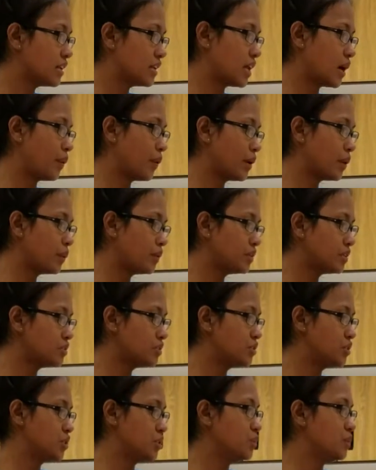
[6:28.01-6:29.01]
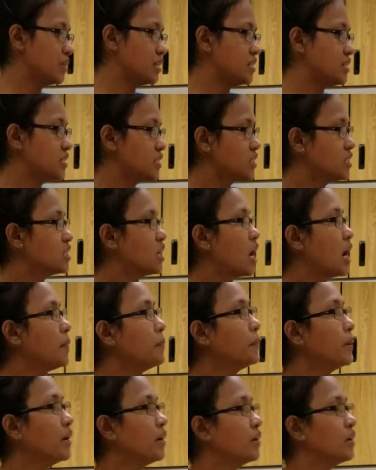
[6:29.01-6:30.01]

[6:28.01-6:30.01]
Now what I want to do is stop